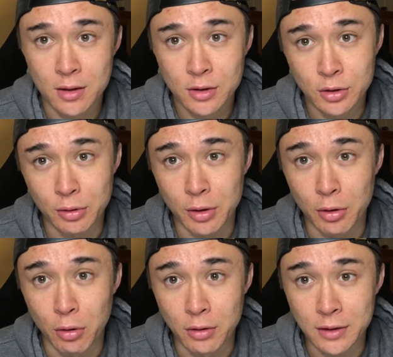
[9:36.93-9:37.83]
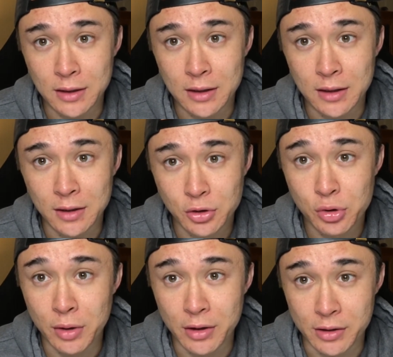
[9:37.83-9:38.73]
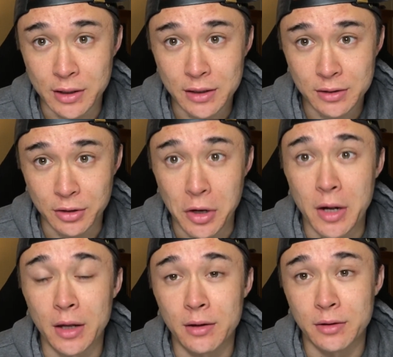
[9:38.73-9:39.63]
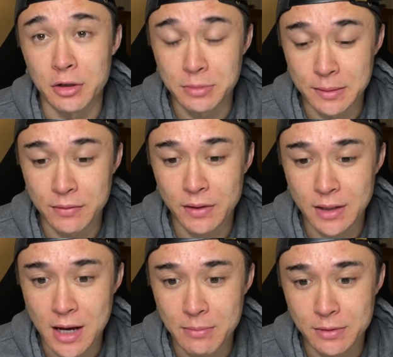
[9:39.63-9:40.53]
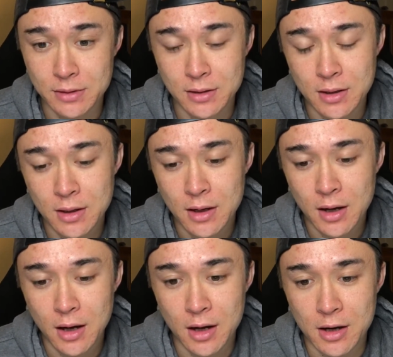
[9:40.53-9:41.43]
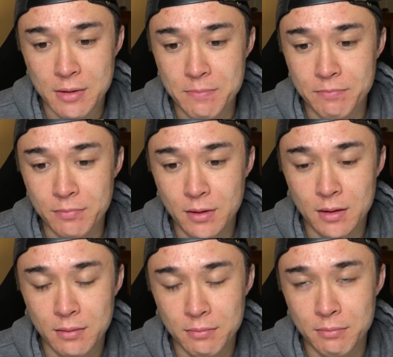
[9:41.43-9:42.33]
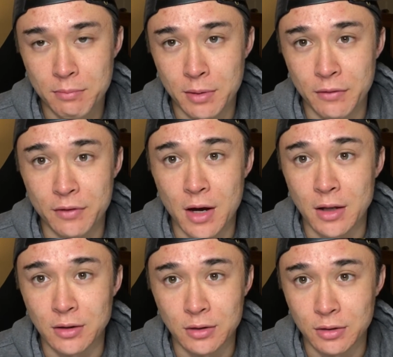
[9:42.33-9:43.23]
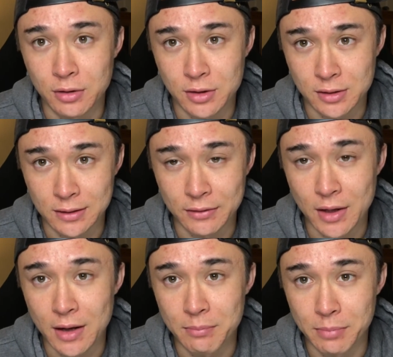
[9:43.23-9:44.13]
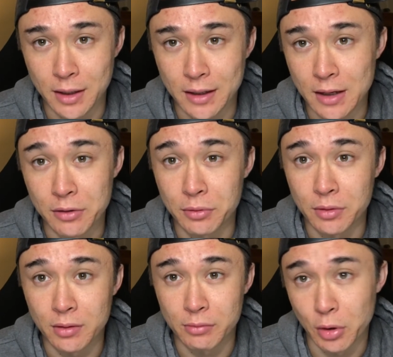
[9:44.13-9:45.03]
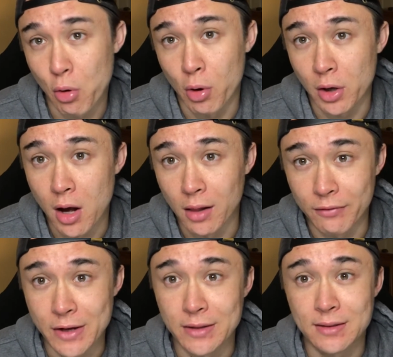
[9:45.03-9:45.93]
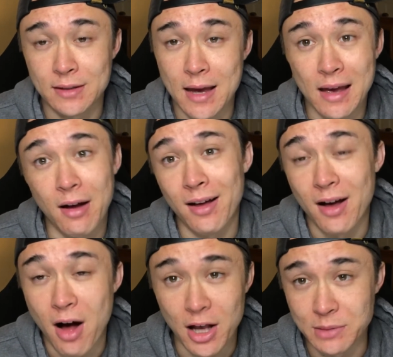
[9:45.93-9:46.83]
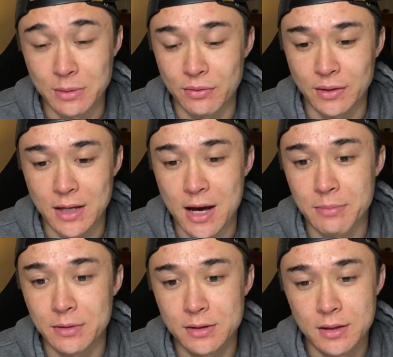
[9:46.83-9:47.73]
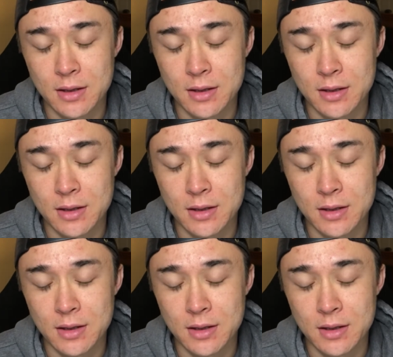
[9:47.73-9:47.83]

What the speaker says: you can only trigger it during those specific times. But if not, you could just leave that blank and it'll record all events at all specific times.